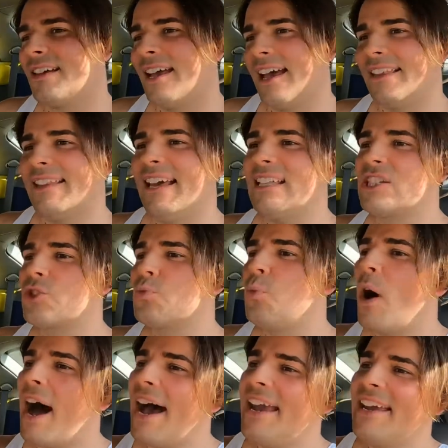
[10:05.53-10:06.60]
And that's
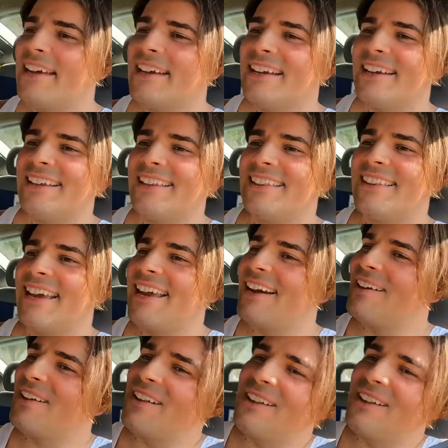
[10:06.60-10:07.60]
why they